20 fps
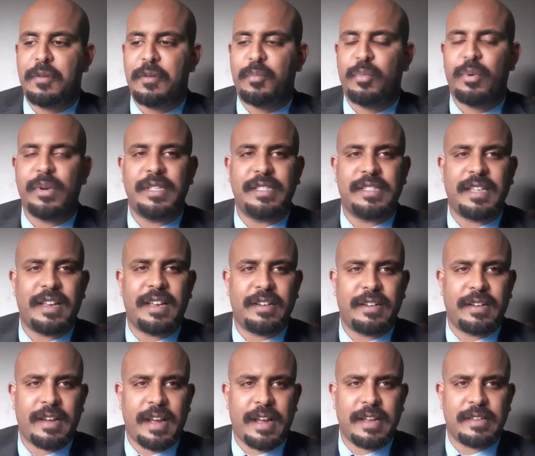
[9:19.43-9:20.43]

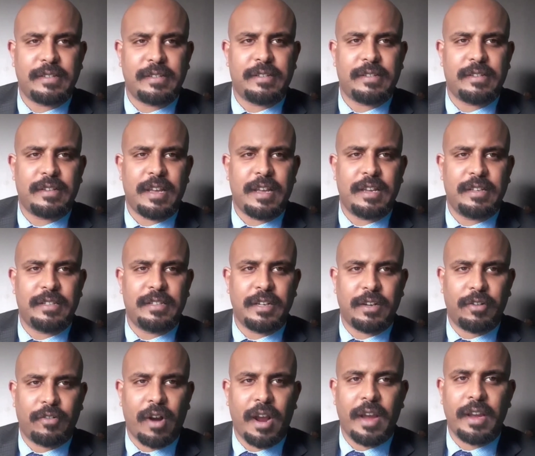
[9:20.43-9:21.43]
presented as a
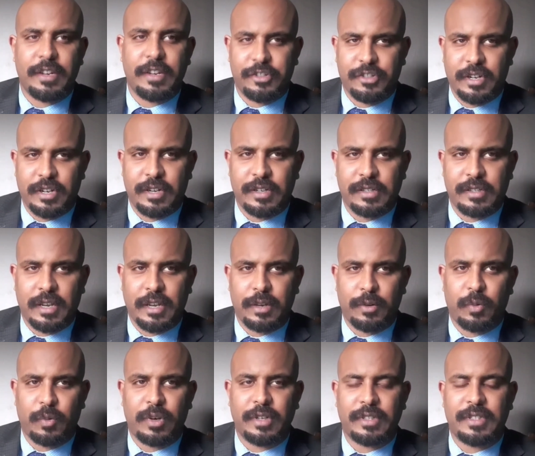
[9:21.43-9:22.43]
Tigrayan genocide,
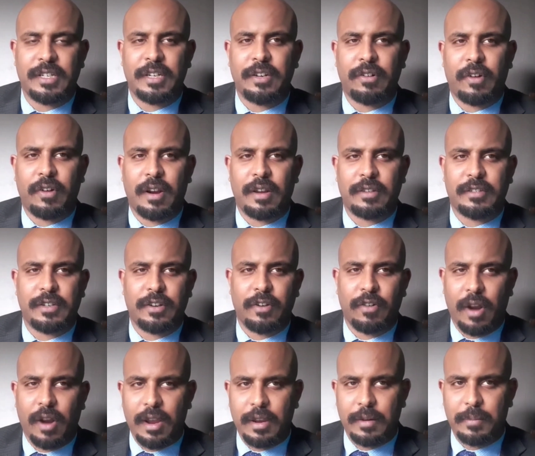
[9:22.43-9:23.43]
where
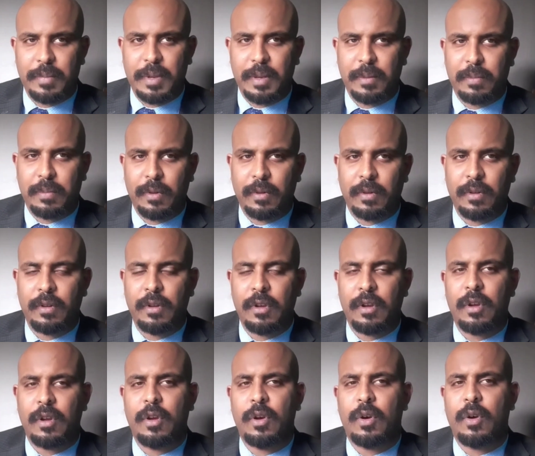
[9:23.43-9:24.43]
Tigrayan people
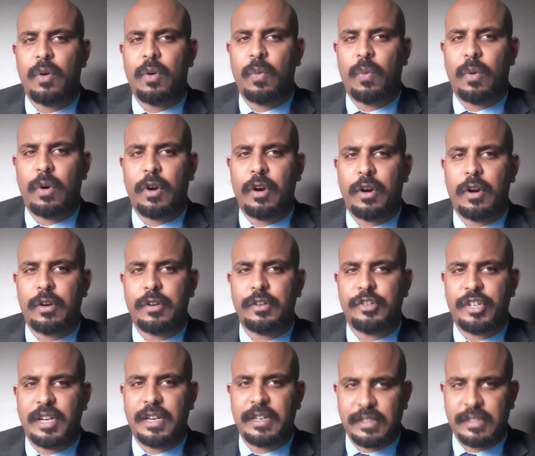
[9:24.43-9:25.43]
were
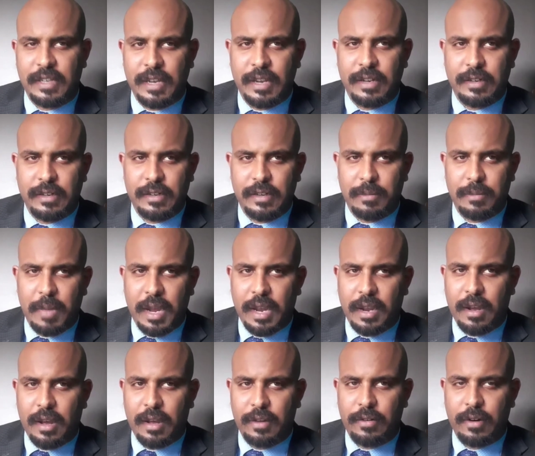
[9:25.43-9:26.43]
genocided in
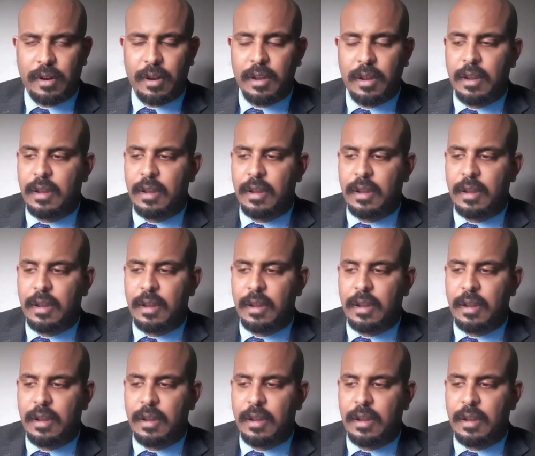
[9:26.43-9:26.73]
Maikadra.